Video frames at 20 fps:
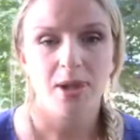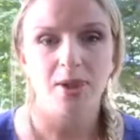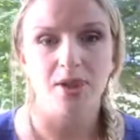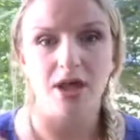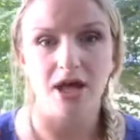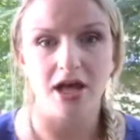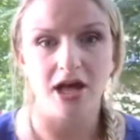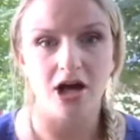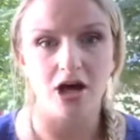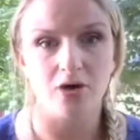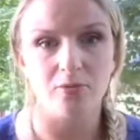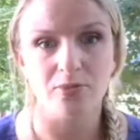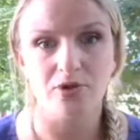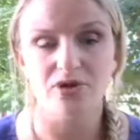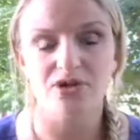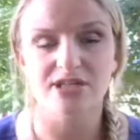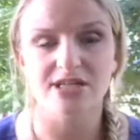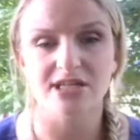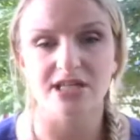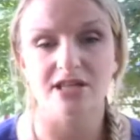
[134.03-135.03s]
They help
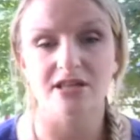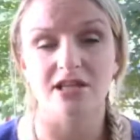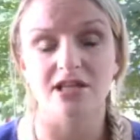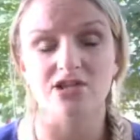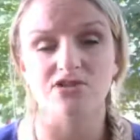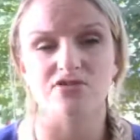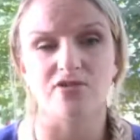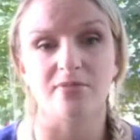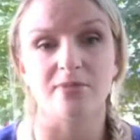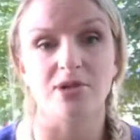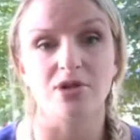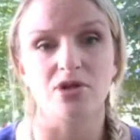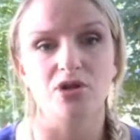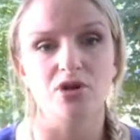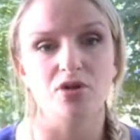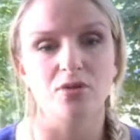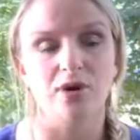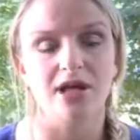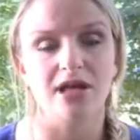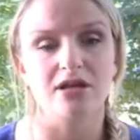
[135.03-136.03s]
you to see things from a
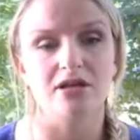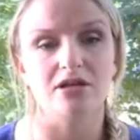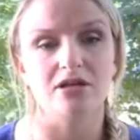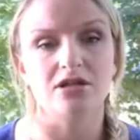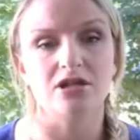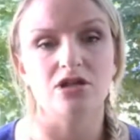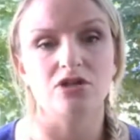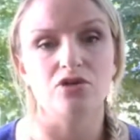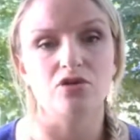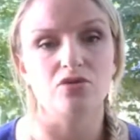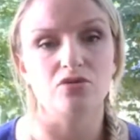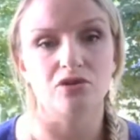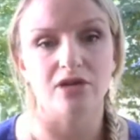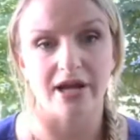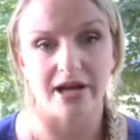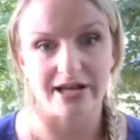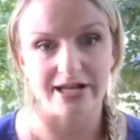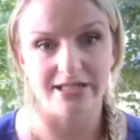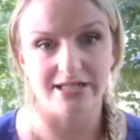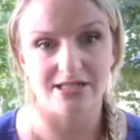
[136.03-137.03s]
new angle and a new
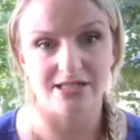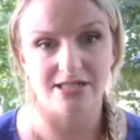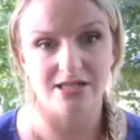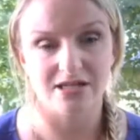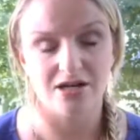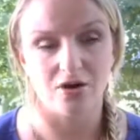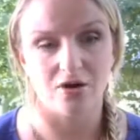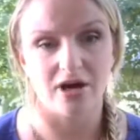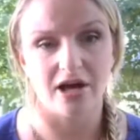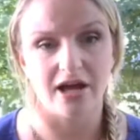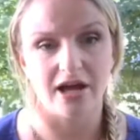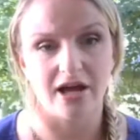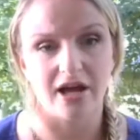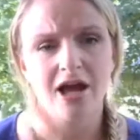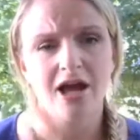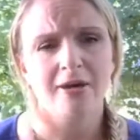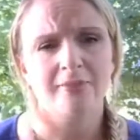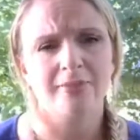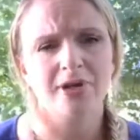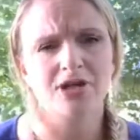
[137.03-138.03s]
light, okay?
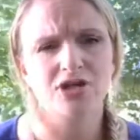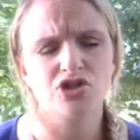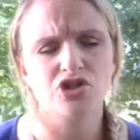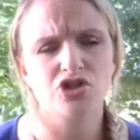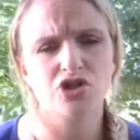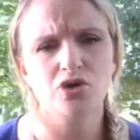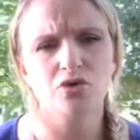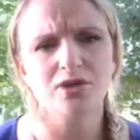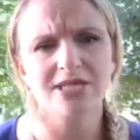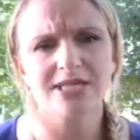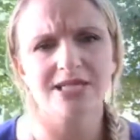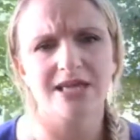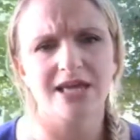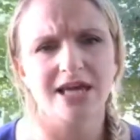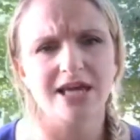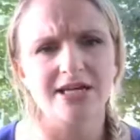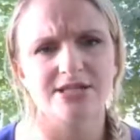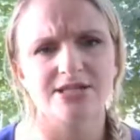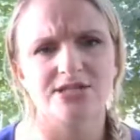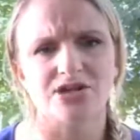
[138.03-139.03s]
Because you as a
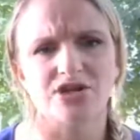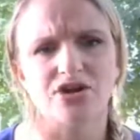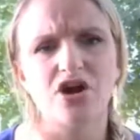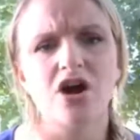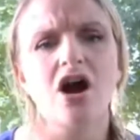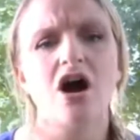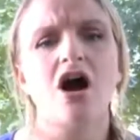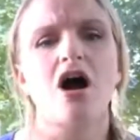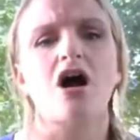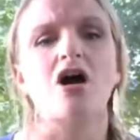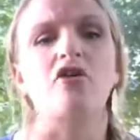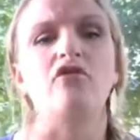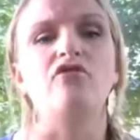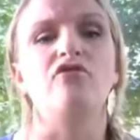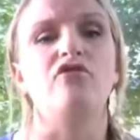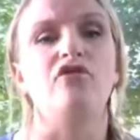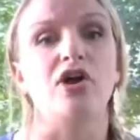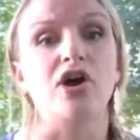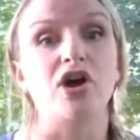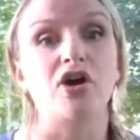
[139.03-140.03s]
Cancer are
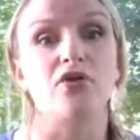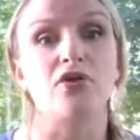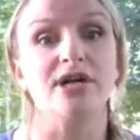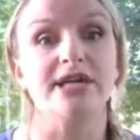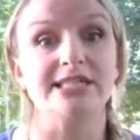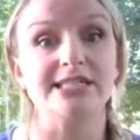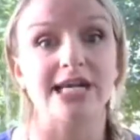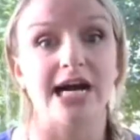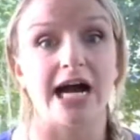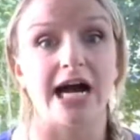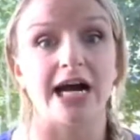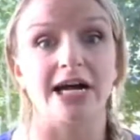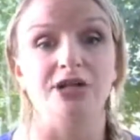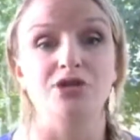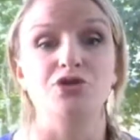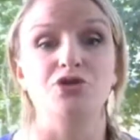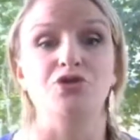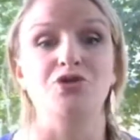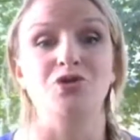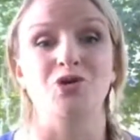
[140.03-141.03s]
very
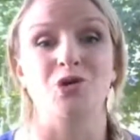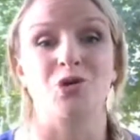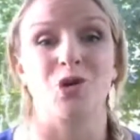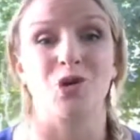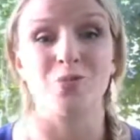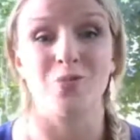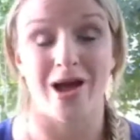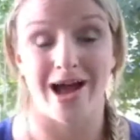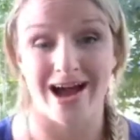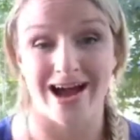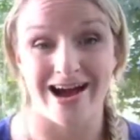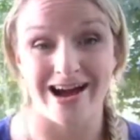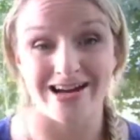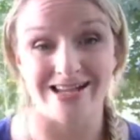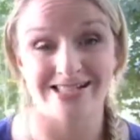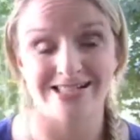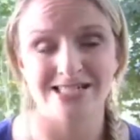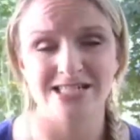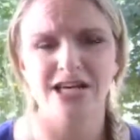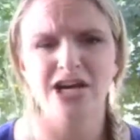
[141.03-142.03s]
tied to your
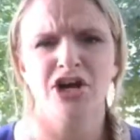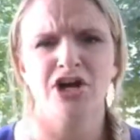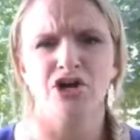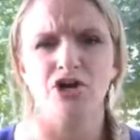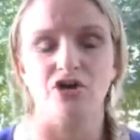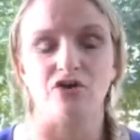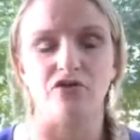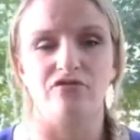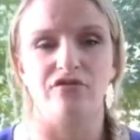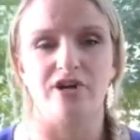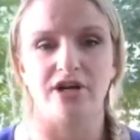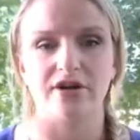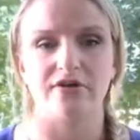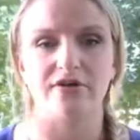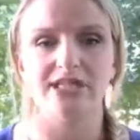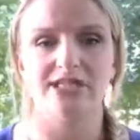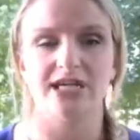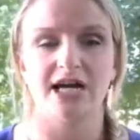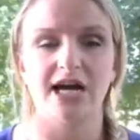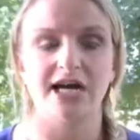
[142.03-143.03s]
past. You're
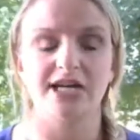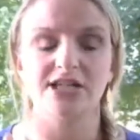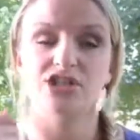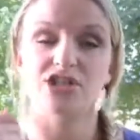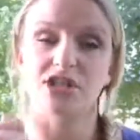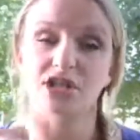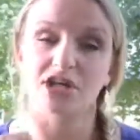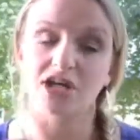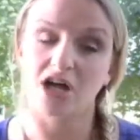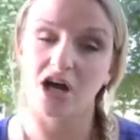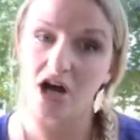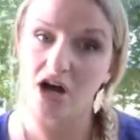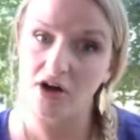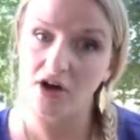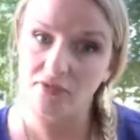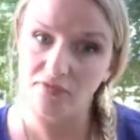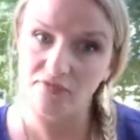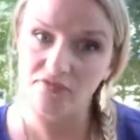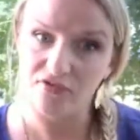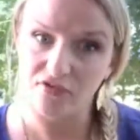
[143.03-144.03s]
very tied to the
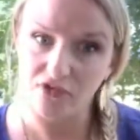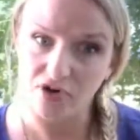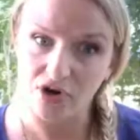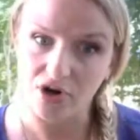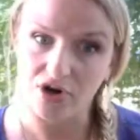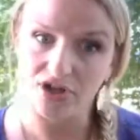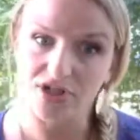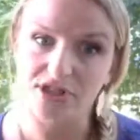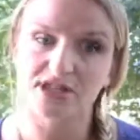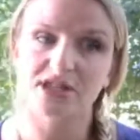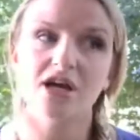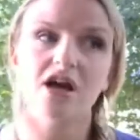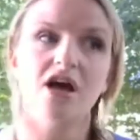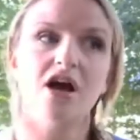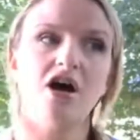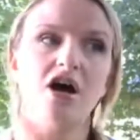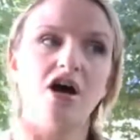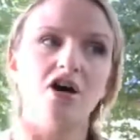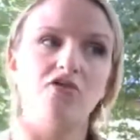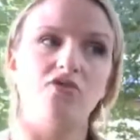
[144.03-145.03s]
comfort
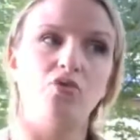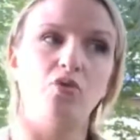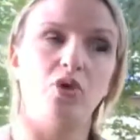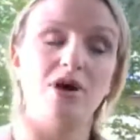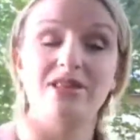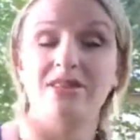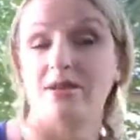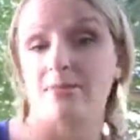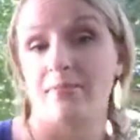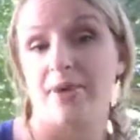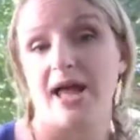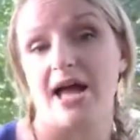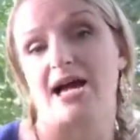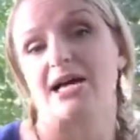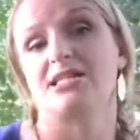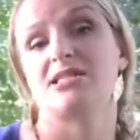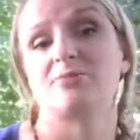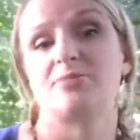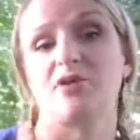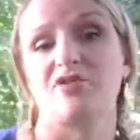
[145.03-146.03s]
of what the
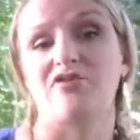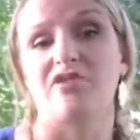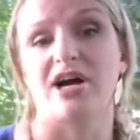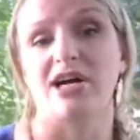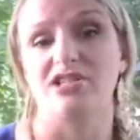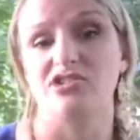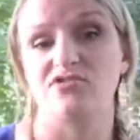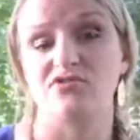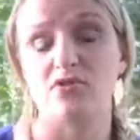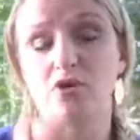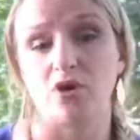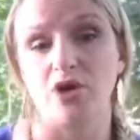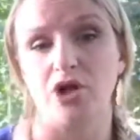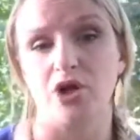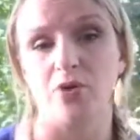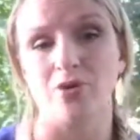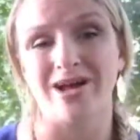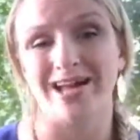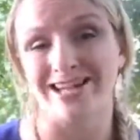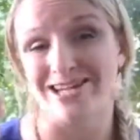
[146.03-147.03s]
past provides for
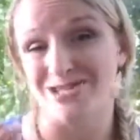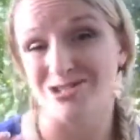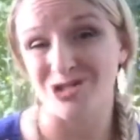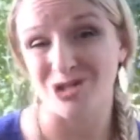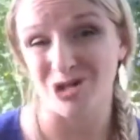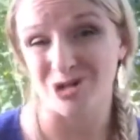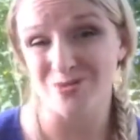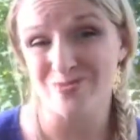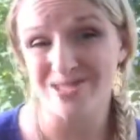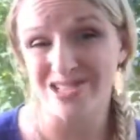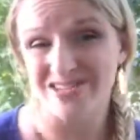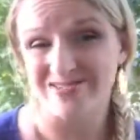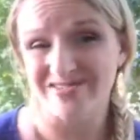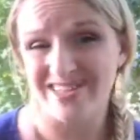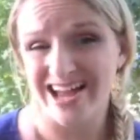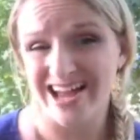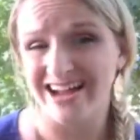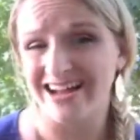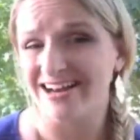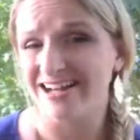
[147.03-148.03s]
you. And in terms of
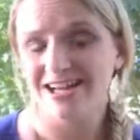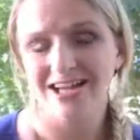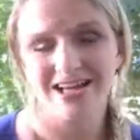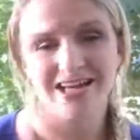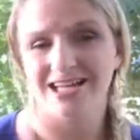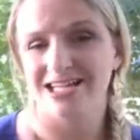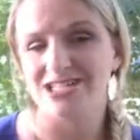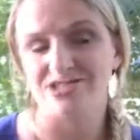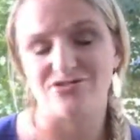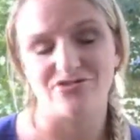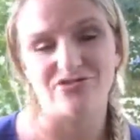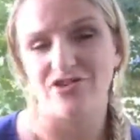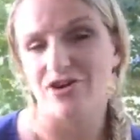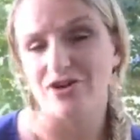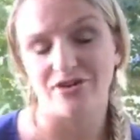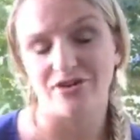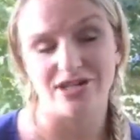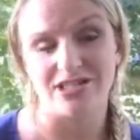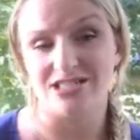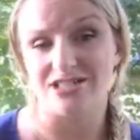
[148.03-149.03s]
that, it's
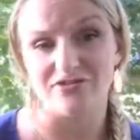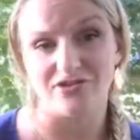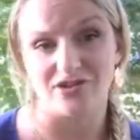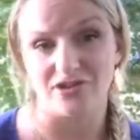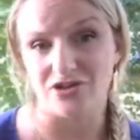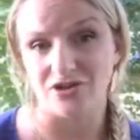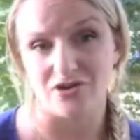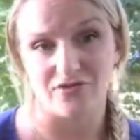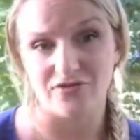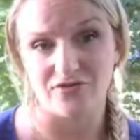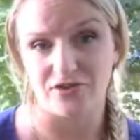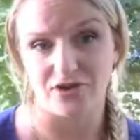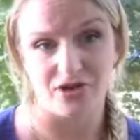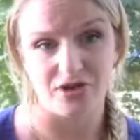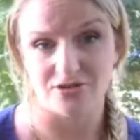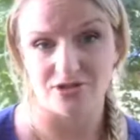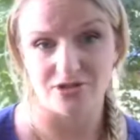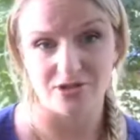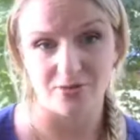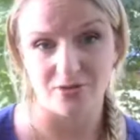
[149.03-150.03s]
very difficult for
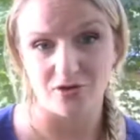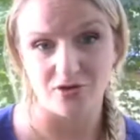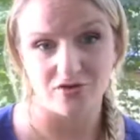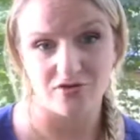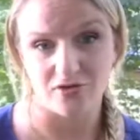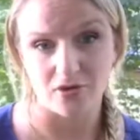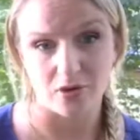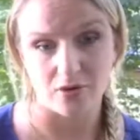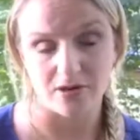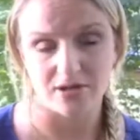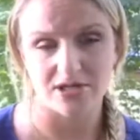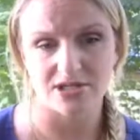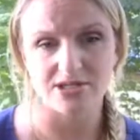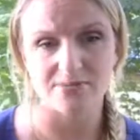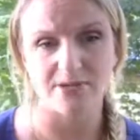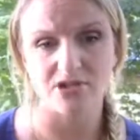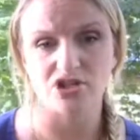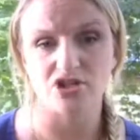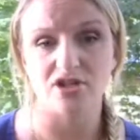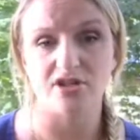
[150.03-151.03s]
you to move forward,
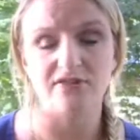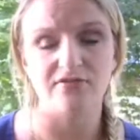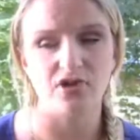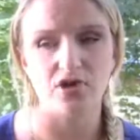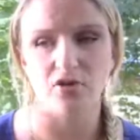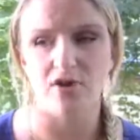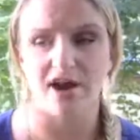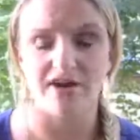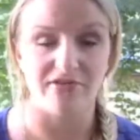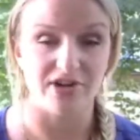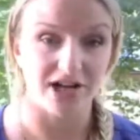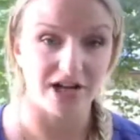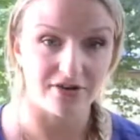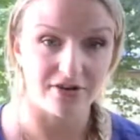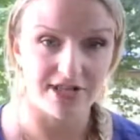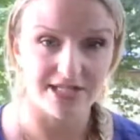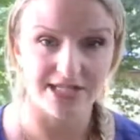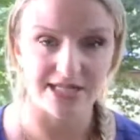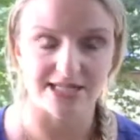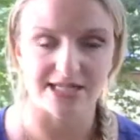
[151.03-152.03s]
especially if you have an
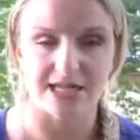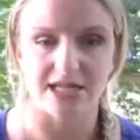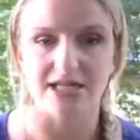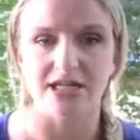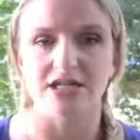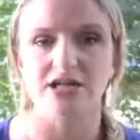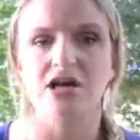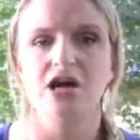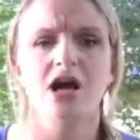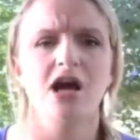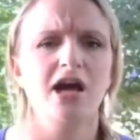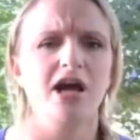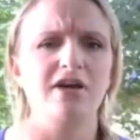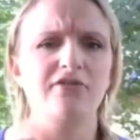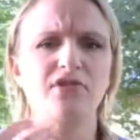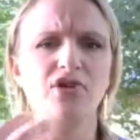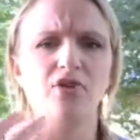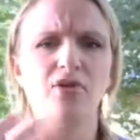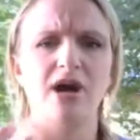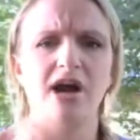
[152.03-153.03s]
Aries ascendant,
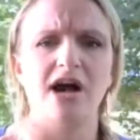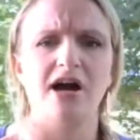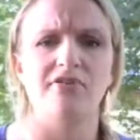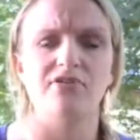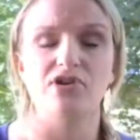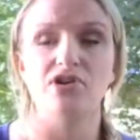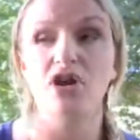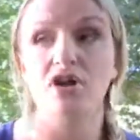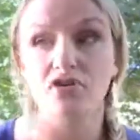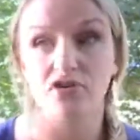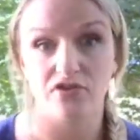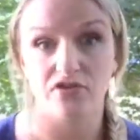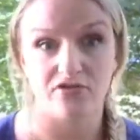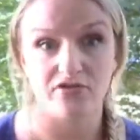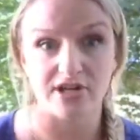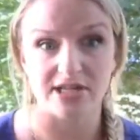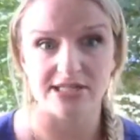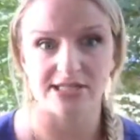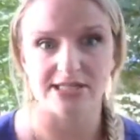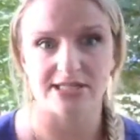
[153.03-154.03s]
if you have another
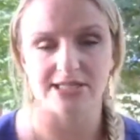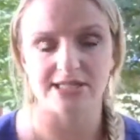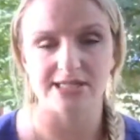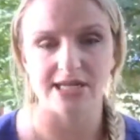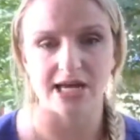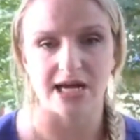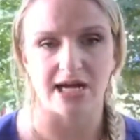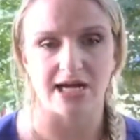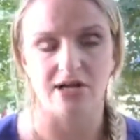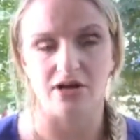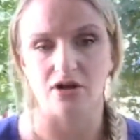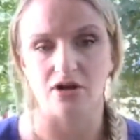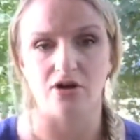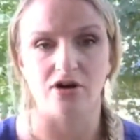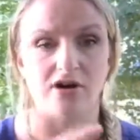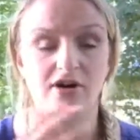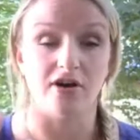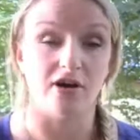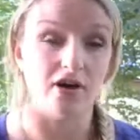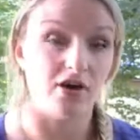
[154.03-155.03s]
fixed sign
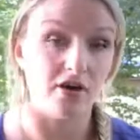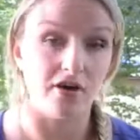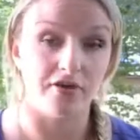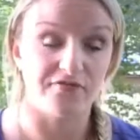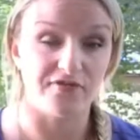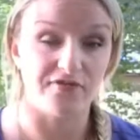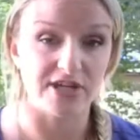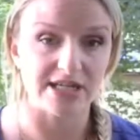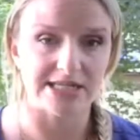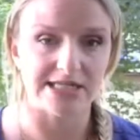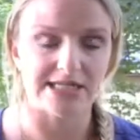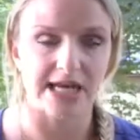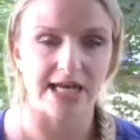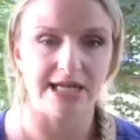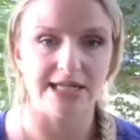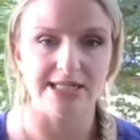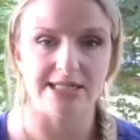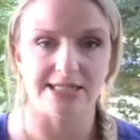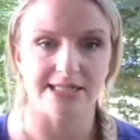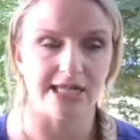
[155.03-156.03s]
or a fixed
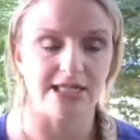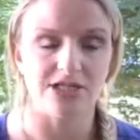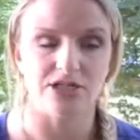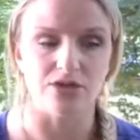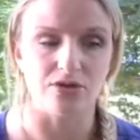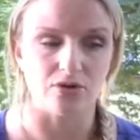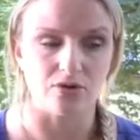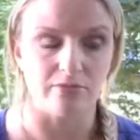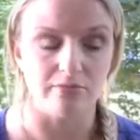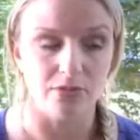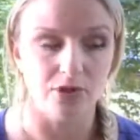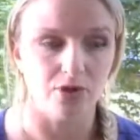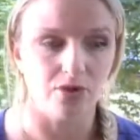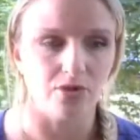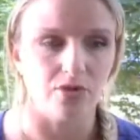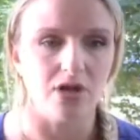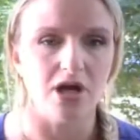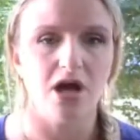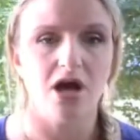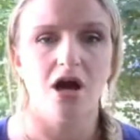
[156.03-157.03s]
sign ascendant or
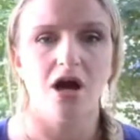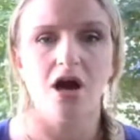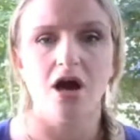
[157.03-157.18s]
moon,